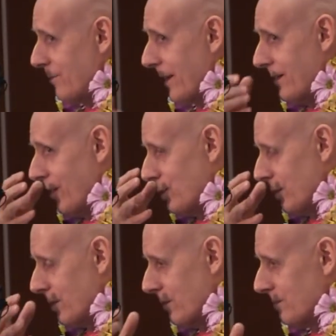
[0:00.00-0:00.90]
my
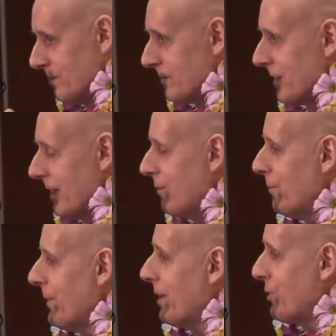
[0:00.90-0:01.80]
nose
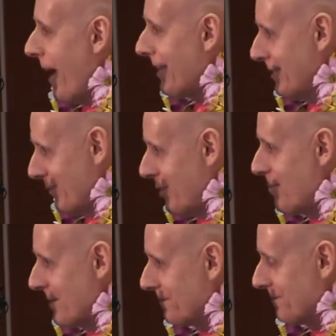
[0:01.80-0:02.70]
would be attracted
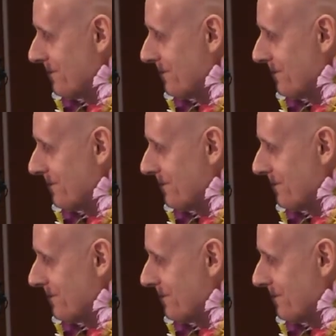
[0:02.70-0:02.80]
to me